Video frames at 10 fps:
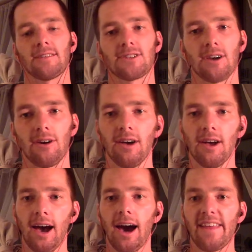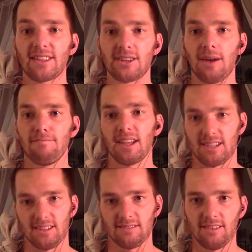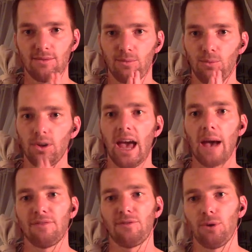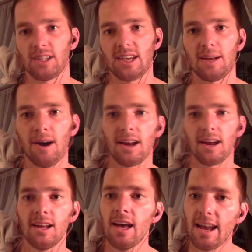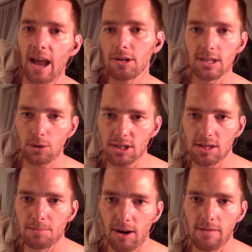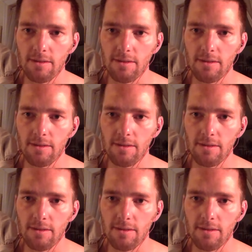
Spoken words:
So that's amazing. Really happy for you and excited about it. Now into the question part of